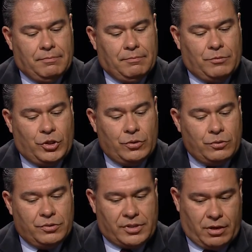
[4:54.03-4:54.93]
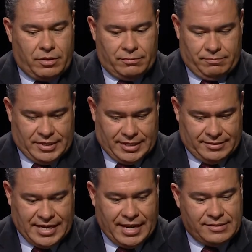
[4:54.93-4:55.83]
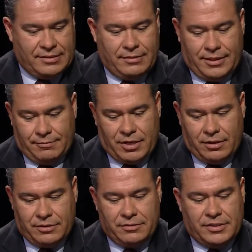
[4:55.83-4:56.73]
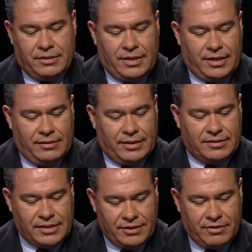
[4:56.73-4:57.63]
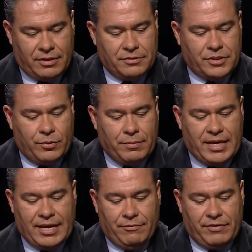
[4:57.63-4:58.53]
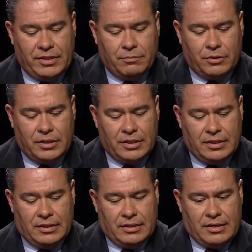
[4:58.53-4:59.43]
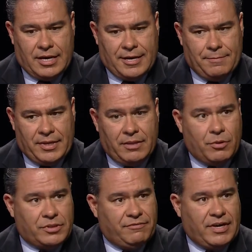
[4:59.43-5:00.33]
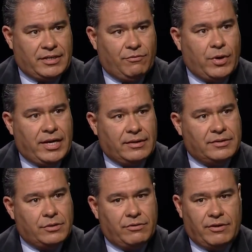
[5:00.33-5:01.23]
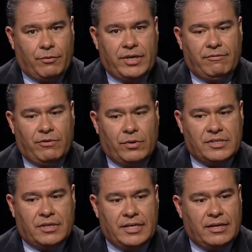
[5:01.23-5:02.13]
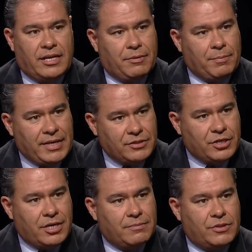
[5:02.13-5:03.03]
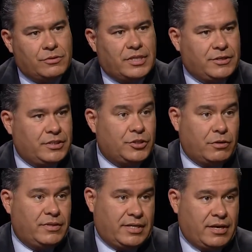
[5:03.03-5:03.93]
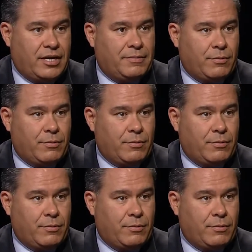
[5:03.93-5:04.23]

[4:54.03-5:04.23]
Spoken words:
use our tax dollars and incentive dollars that we may have available in the most effective way. And so if we can focus on economic-based jobs, those will actually turn the economy